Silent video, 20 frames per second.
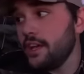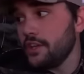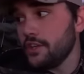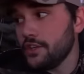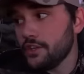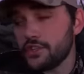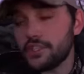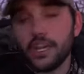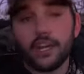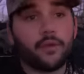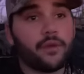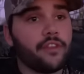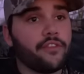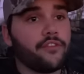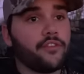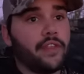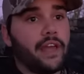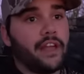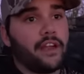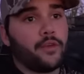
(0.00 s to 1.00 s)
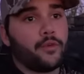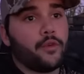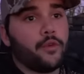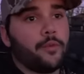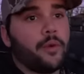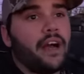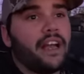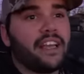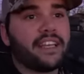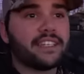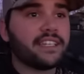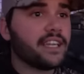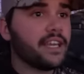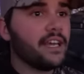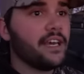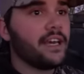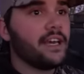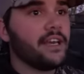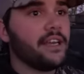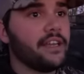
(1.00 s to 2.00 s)
You're stuck with it for that group. I guess
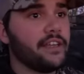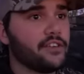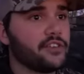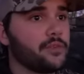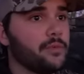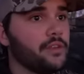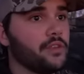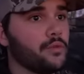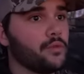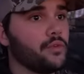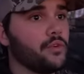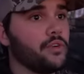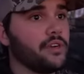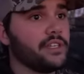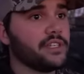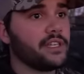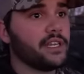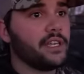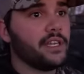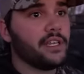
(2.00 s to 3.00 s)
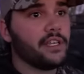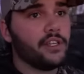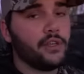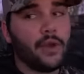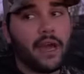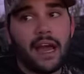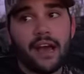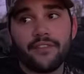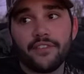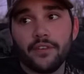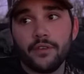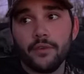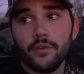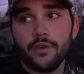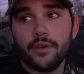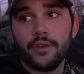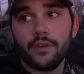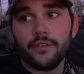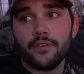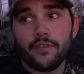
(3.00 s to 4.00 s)
here should be the rule is you have to
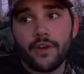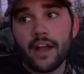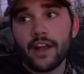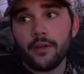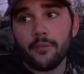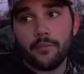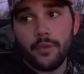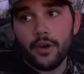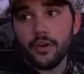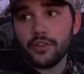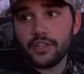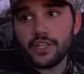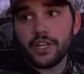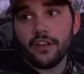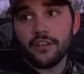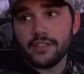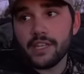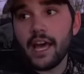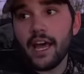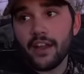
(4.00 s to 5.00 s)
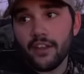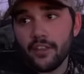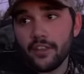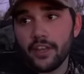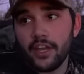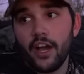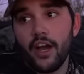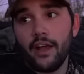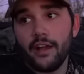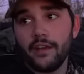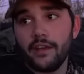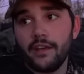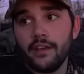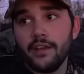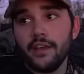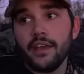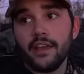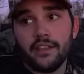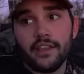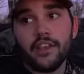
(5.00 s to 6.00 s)
fire both shells out of the gun okay.
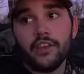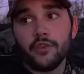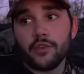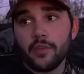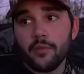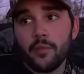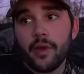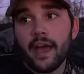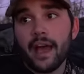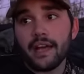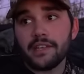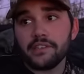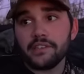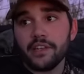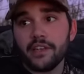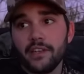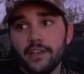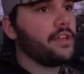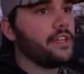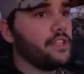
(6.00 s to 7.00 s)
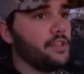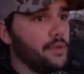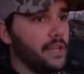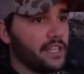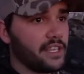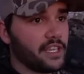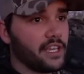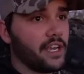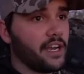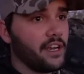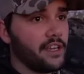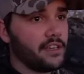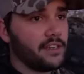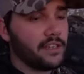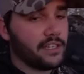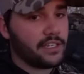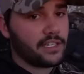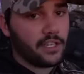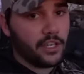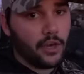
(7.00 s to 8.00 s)
and then you can pass it. You get the gun,
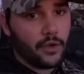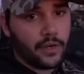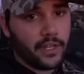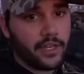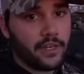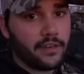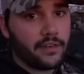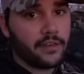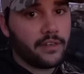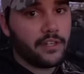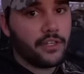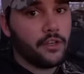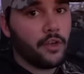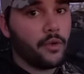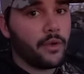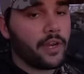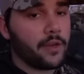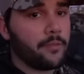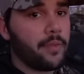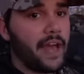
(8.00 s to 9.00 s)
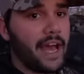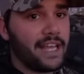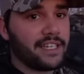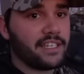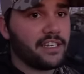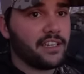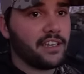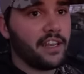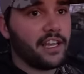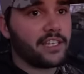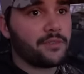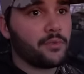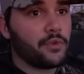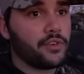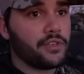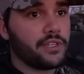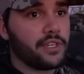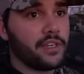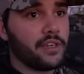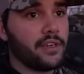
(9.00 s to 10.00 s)
it's loaded, you don't get to pass it to the next
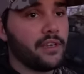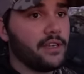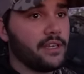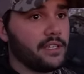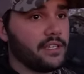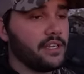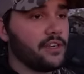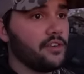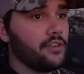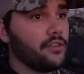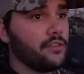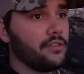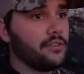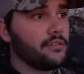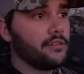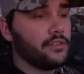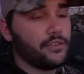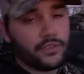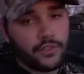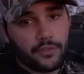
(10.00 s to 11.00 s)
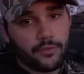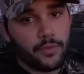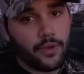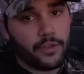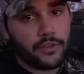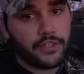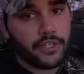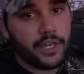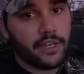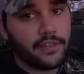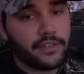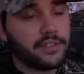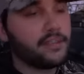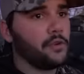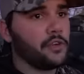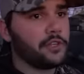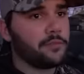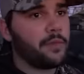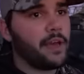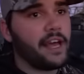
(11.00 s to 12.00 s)
person until you shoot both shells.
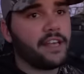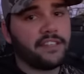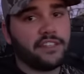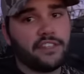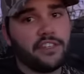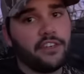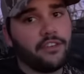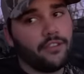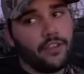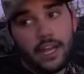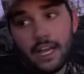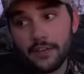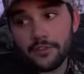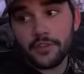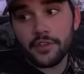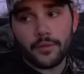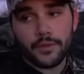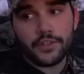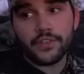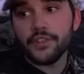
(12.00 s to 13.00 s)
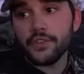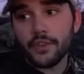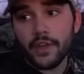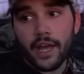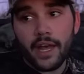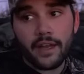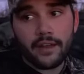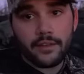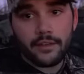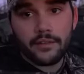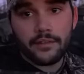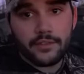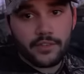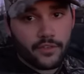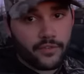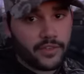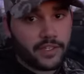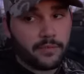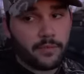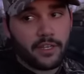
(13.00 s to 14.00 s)
We'll just pass it to your left. We'll just do that. So
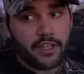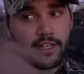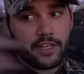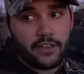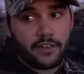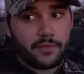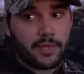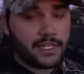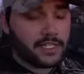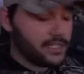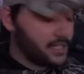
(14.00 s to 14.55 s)
if it's me, then it goes back to